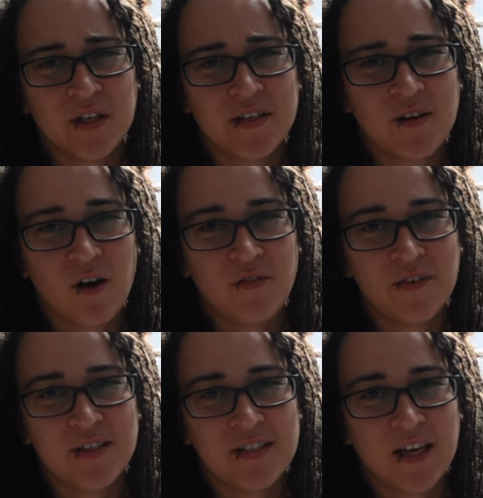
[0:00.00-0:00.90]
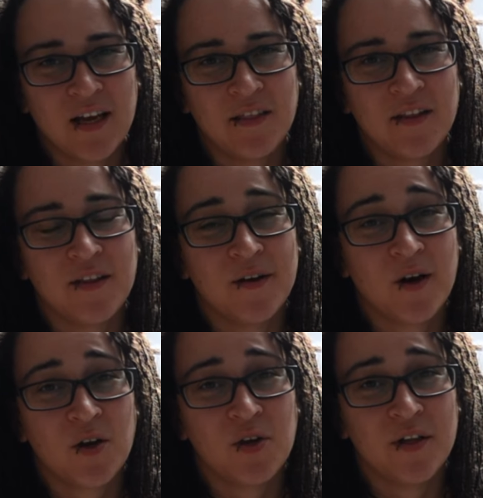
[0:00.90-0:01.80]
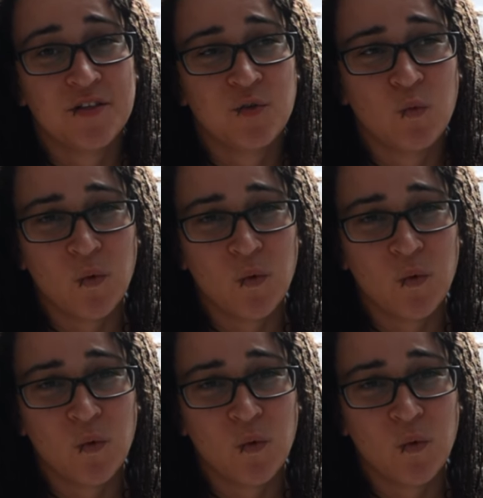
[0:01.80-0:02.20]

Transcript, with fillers: it's often a sign that the inoculation